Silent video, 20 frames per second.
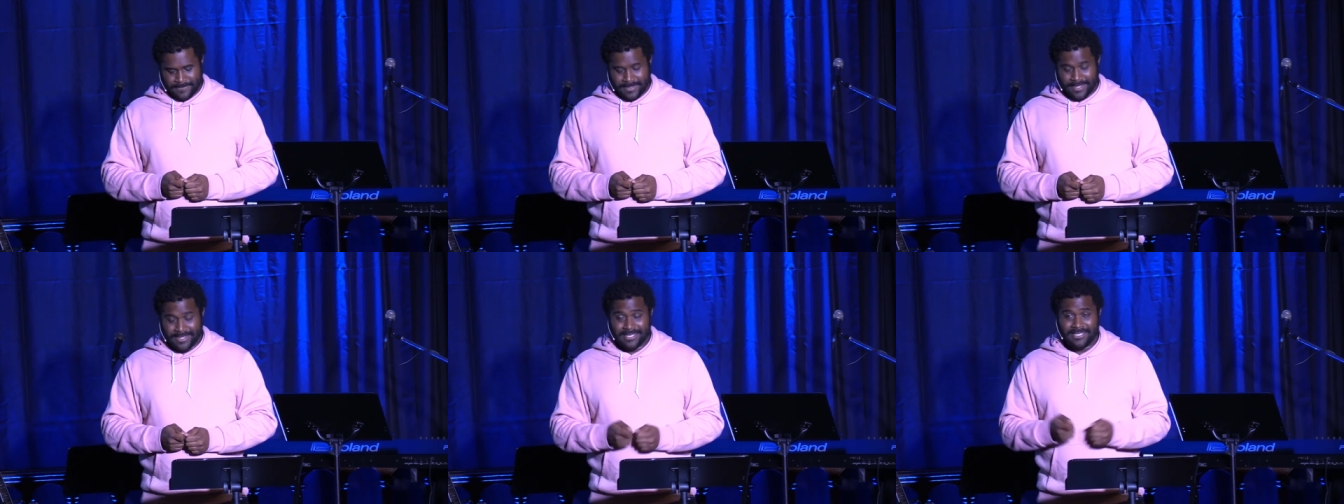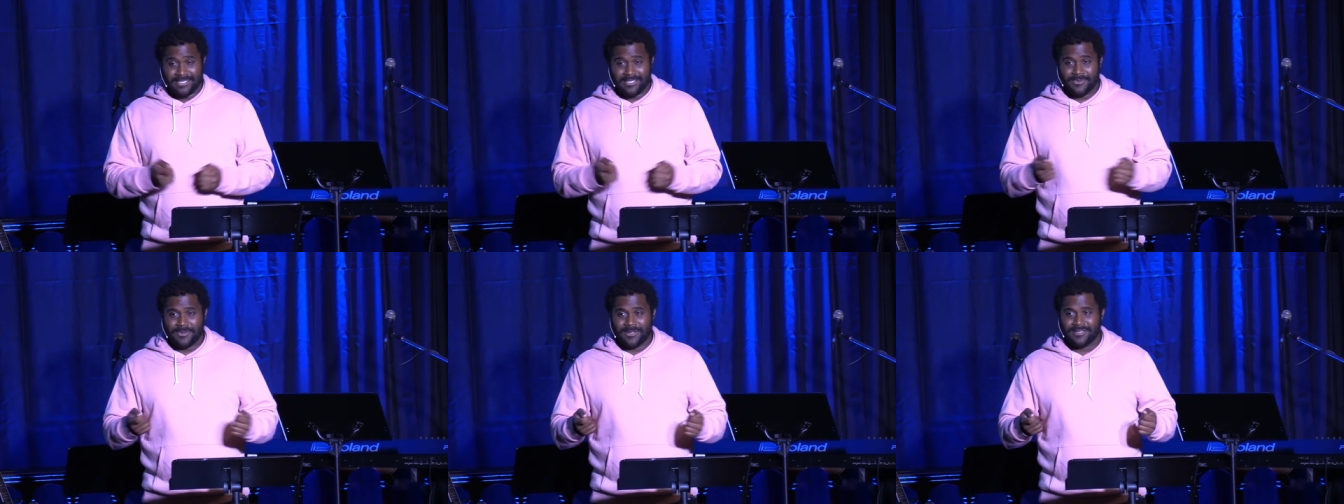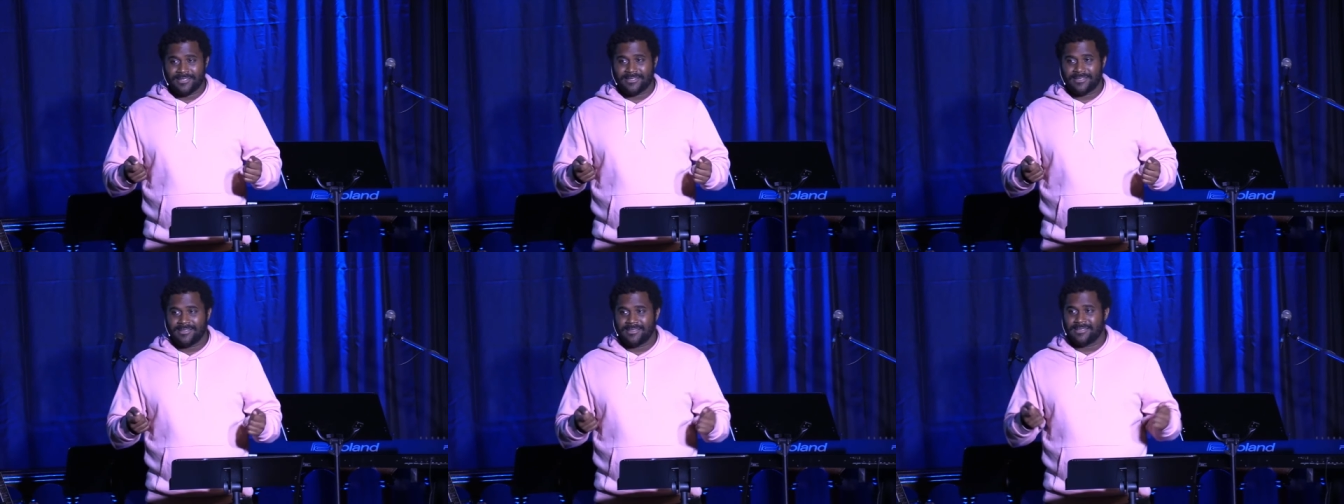And this is
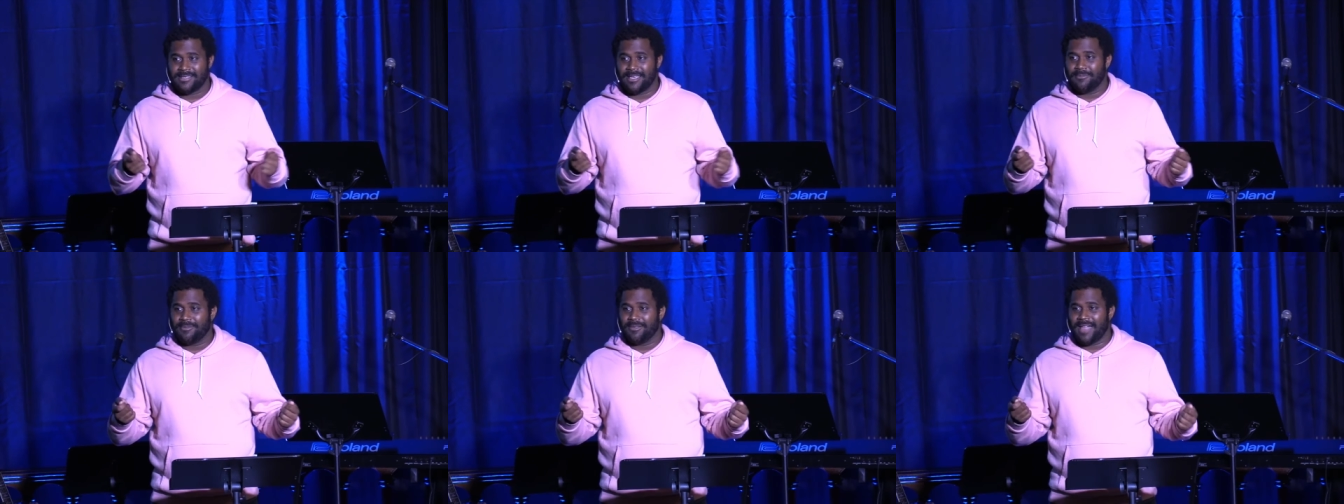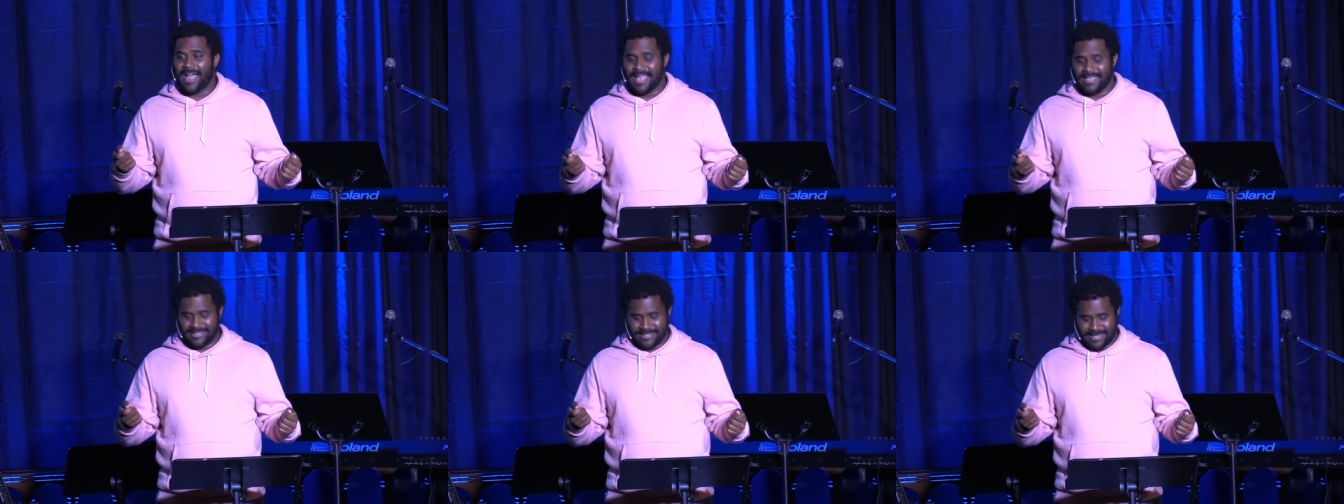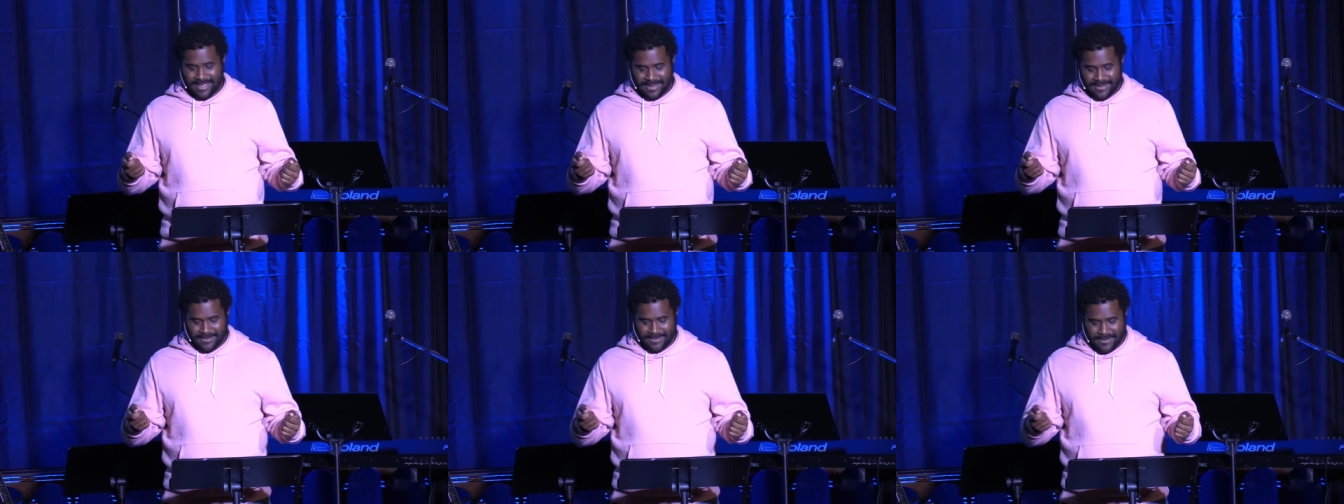what's symbolized
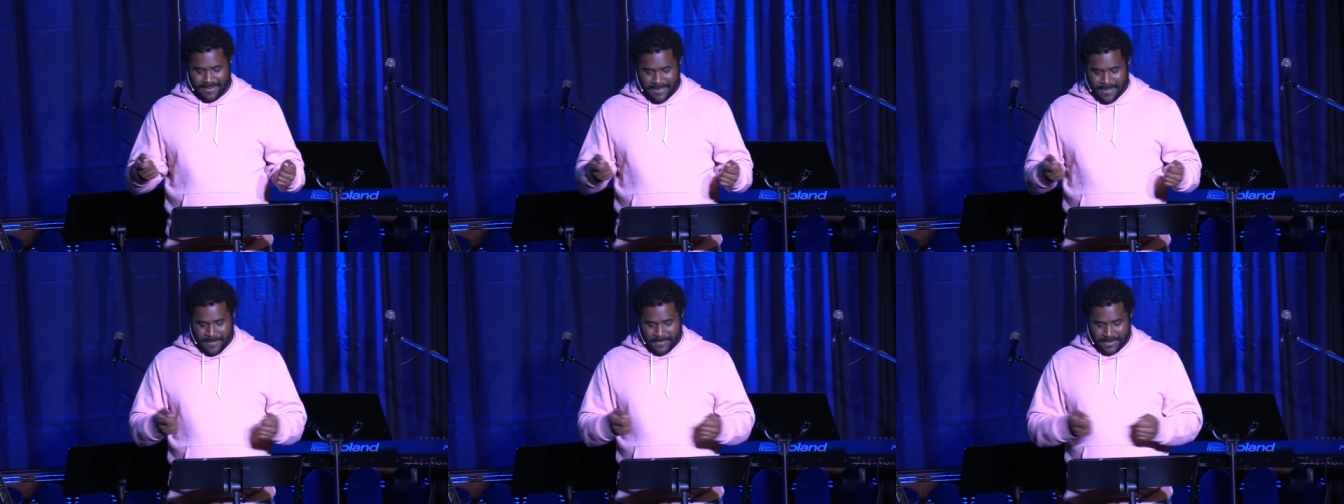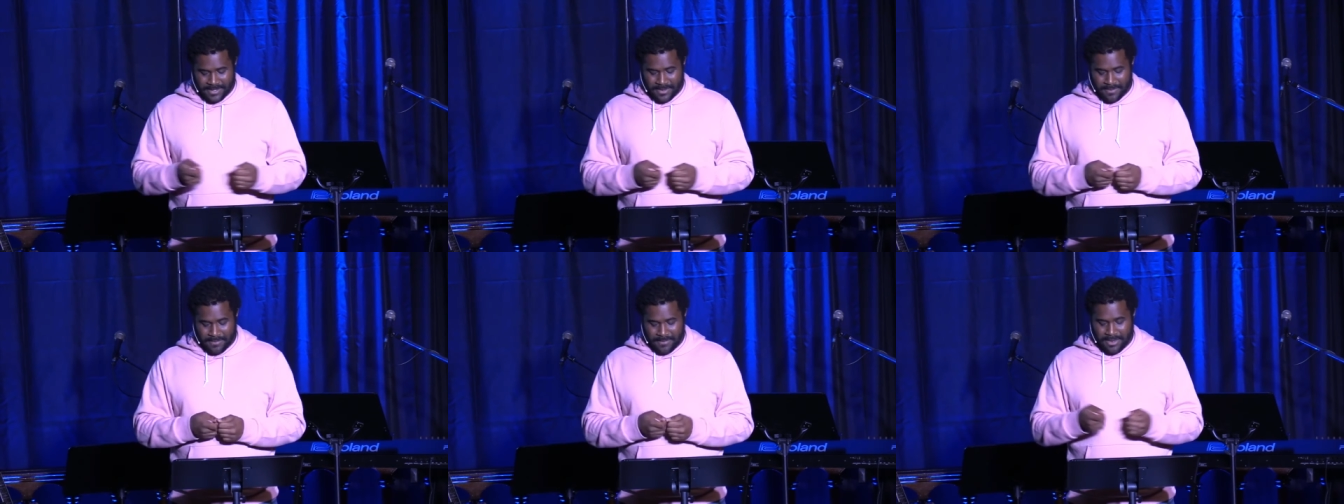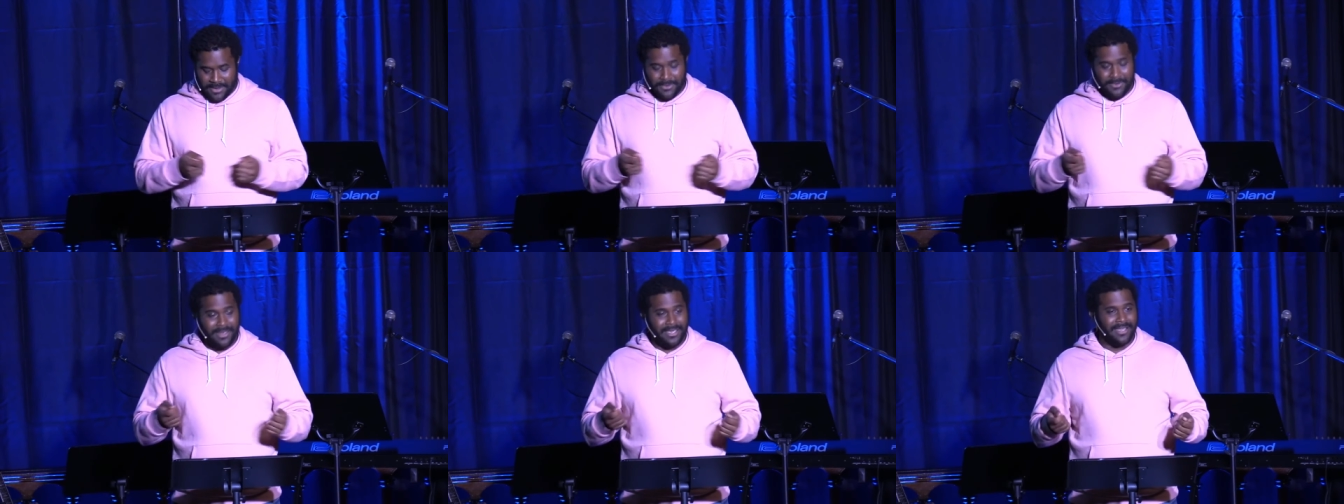in
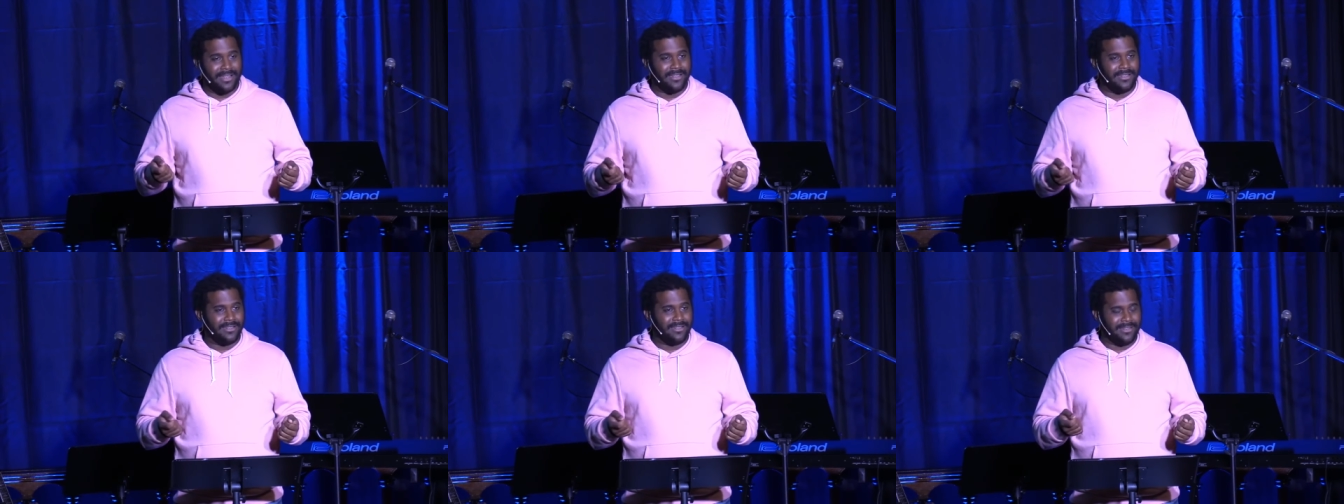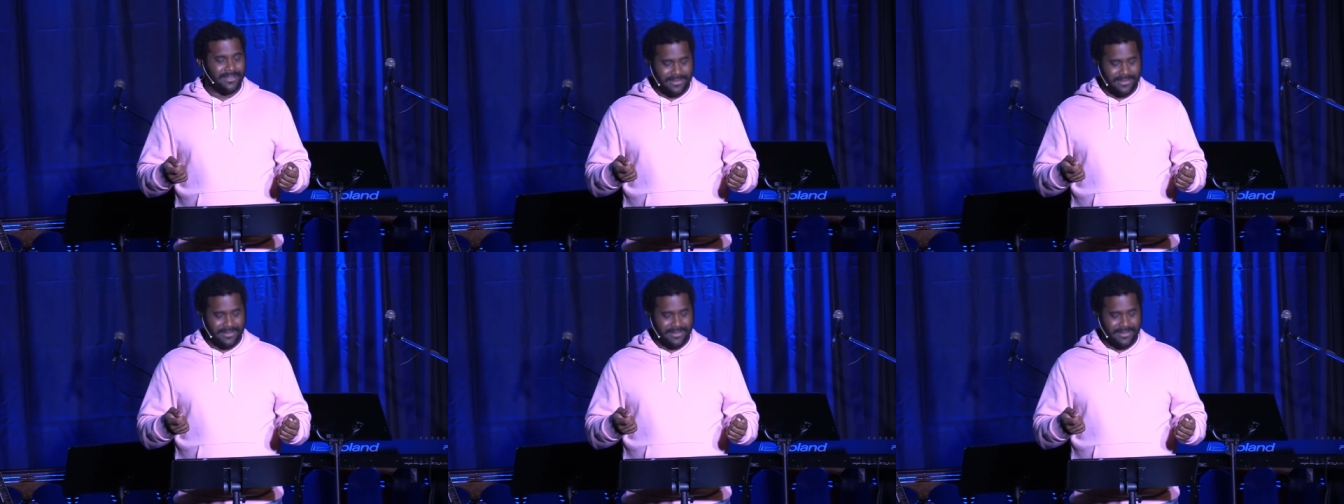communion.